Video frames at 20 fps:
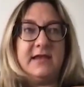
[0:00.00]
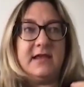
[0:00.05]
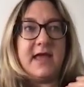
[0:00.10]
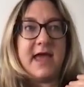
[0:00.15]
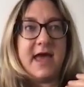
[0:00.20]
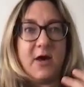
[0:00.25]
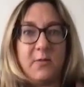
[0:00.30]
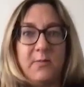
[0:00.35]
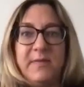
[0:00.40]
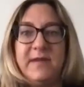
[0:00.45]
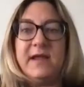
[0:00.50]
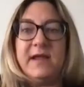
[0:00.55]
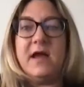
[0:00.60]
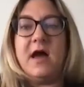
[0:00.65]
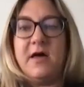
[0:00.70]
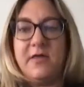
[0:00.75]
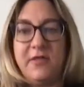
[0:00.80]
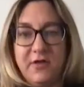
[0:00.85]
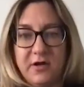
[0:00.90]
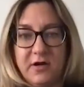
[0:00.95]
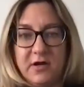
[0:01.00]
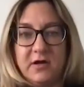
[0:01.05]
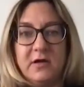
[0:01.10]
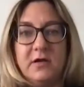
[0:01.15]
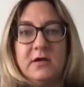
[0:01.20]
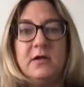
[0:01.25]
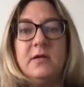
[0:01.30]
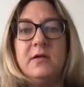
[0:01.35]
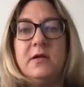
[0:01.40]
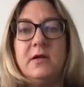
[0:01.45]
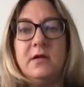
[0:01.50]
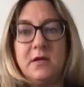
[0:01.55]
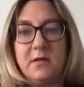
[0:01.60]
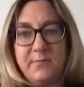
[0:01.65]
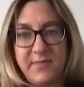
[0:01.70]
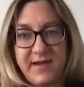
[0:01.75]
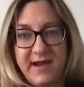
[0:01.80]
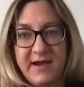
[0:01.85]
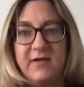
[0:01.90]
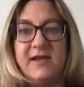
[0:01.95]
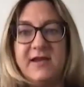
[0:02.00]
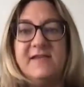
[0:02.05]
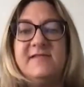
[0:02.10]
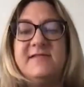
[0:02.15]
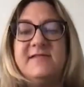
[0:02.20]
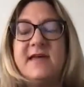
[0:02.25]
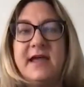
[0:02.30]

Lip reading: helping other parents.